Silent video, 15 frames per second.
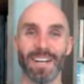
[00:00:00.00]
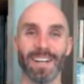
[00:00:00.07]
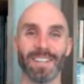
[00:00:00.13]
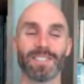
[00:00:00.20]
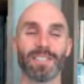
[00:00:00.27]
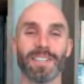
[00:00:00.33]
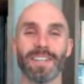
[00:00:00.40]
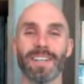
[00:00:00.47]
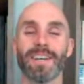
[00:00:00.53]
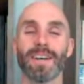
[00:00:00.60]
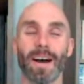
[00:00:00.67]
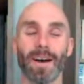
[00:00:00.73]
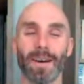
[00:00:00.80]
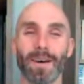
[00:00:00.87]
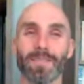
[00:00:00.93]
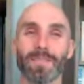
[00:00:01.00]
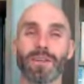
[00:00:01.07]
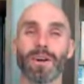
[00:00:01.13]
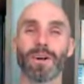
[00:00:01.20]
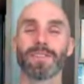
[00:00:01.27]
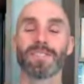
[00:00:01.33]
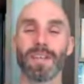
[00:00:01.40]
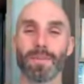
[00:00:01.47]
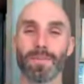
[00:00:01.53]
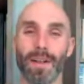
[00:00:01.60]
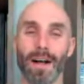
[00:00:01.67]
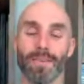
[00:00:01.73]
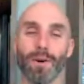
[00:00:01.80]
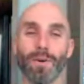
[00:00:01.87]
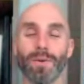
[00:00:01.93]
yeah, she I, am sure on
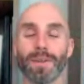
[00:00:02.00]
some